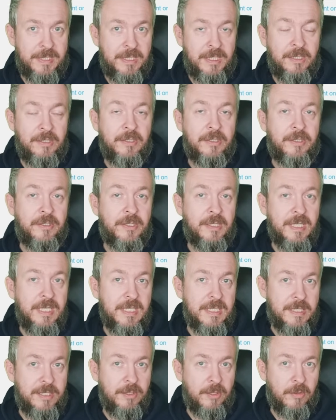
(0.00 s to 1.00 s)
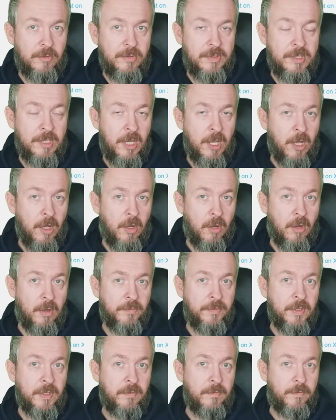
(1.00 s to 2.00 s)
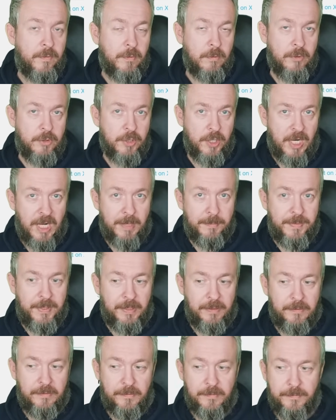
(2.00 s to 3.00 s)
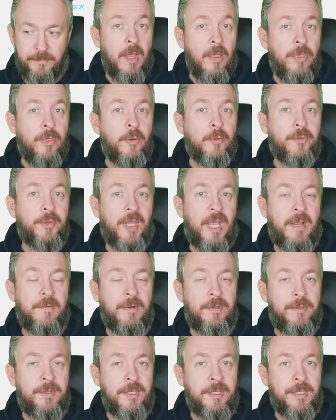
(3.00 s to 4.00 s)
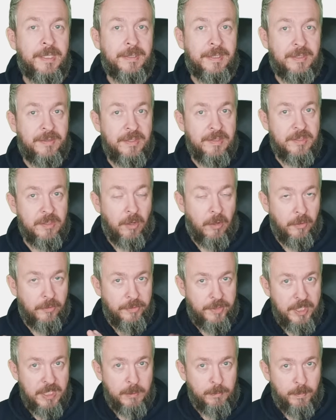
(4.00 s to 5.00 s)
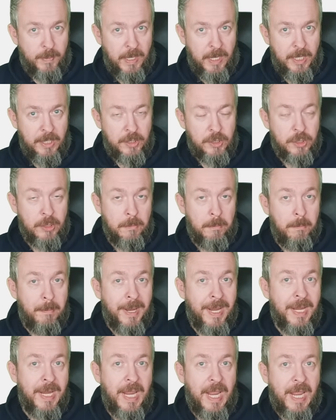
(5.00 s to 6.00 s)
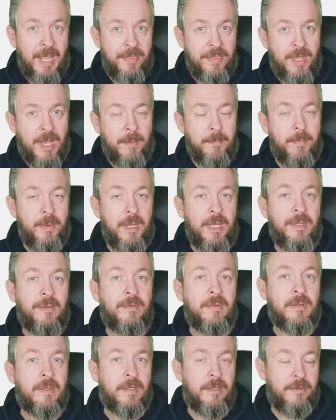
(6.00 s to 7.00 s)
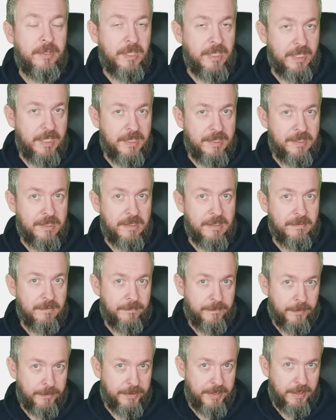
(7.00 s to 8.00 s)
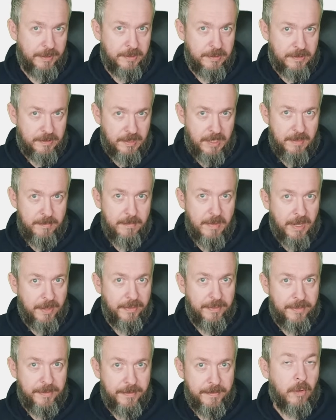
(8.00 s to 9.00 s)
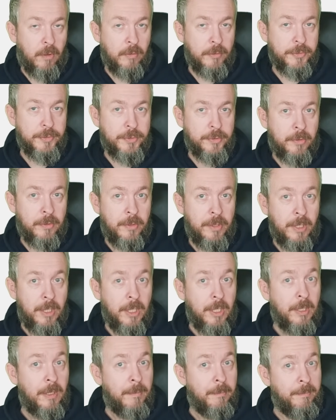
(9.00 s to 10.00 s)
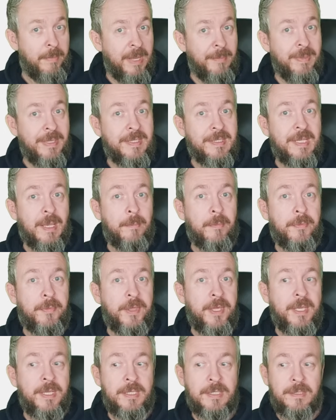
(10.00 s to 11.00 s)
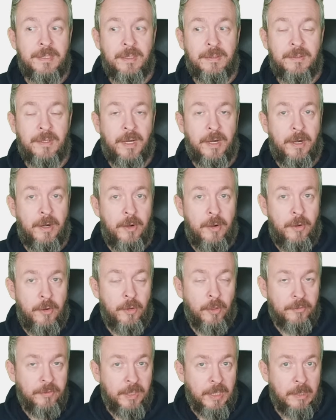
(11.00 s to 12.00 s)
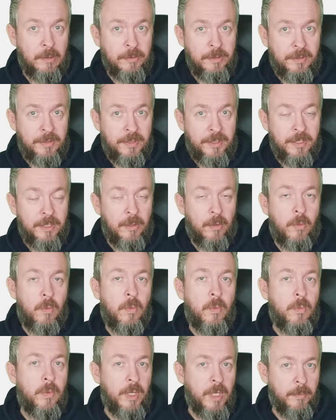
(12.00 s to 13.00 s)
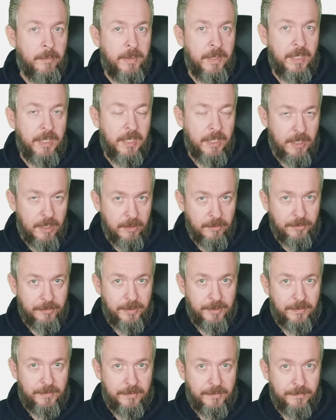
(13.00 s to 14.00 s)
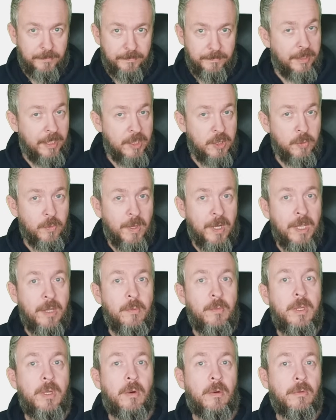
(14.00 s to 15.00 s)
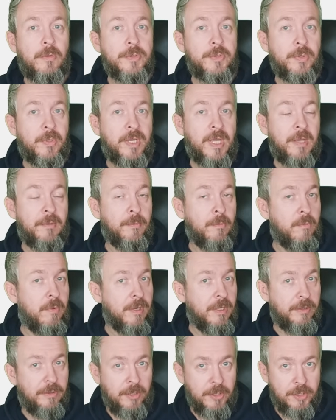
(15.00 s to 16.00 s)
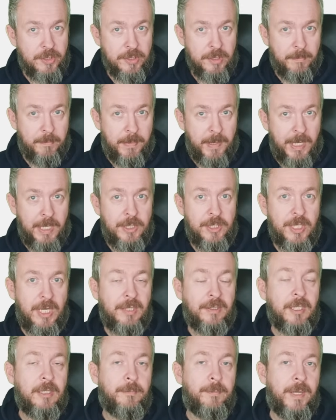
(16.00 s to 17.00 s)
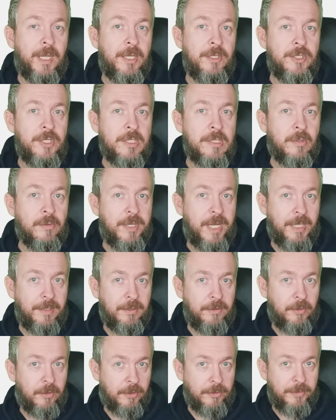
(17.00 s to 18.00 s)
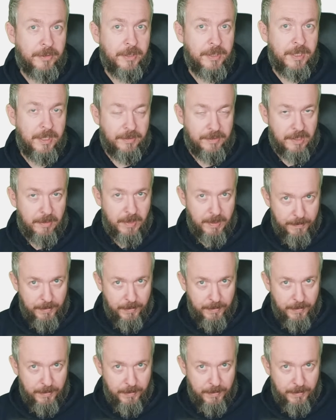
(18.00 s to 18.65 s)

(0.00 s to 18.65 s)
see the release notes of the future update. Not everything that is on this page may end up in the release for that same month. Also, maybe some things that are not included here will be included. That's why we also have one additional page, and that page is located on the GitHub